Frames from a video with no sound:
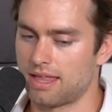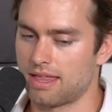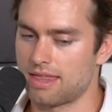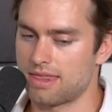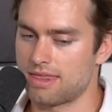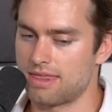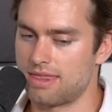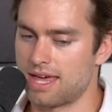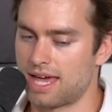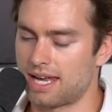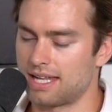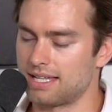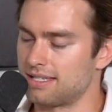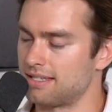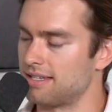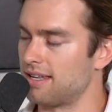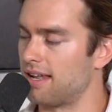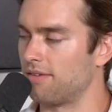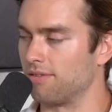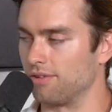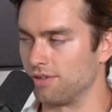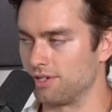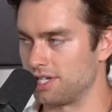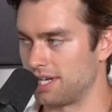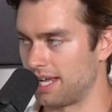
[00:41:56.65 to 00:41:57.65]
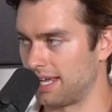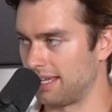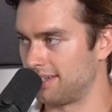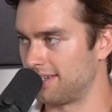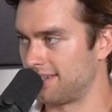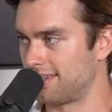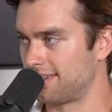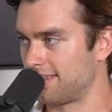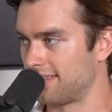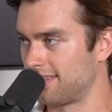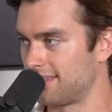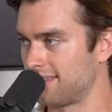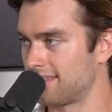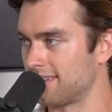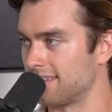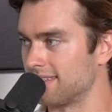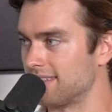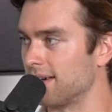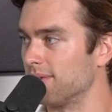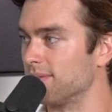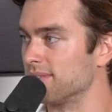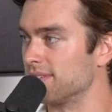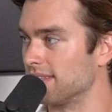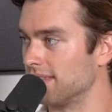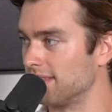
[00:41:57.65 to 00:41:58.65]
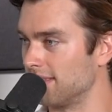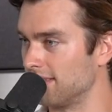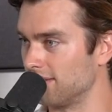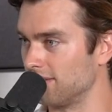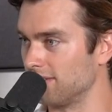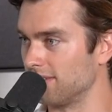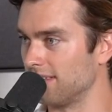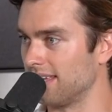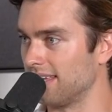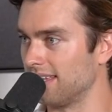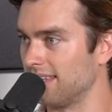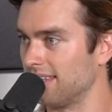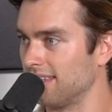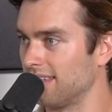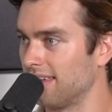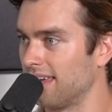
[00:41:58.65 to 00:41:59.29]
that has never changed since I was a little kid.